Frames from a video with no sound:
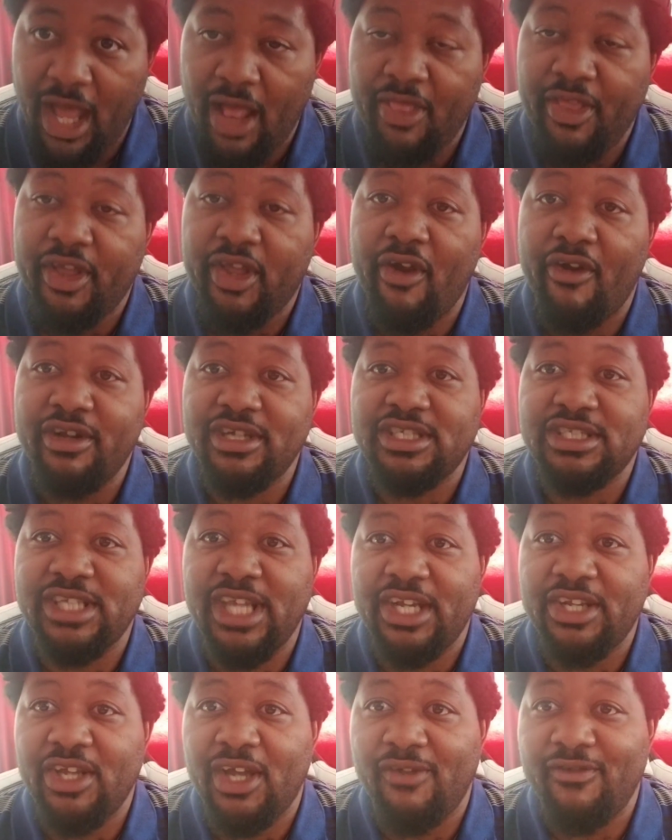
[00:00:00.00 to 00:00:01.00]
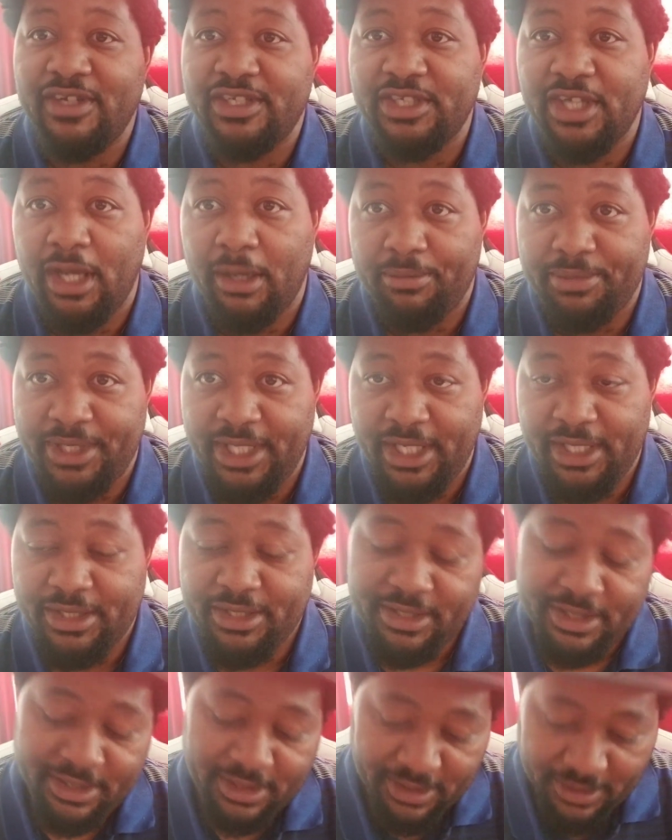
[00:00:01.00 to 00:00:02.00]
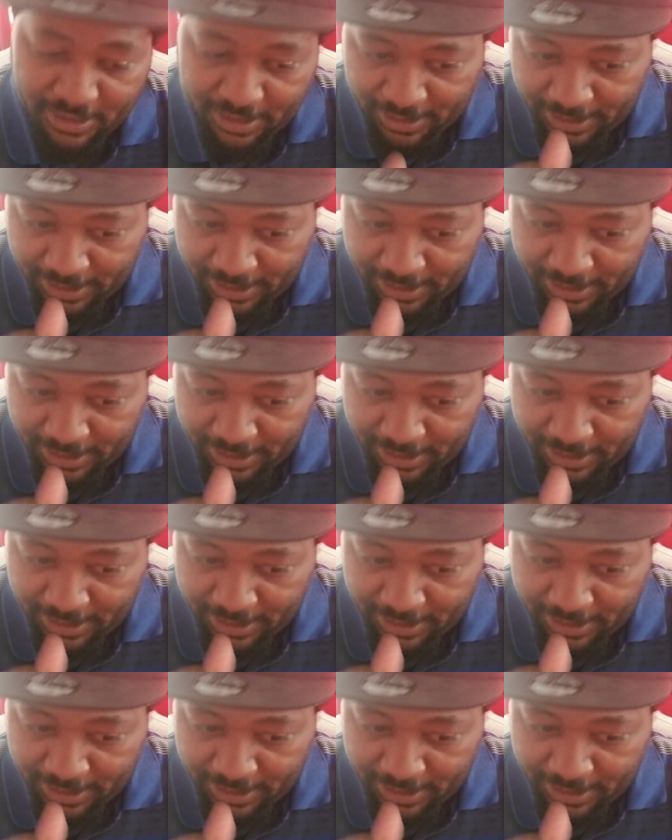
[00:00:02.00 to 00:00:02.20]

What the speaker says: the current state of its updates.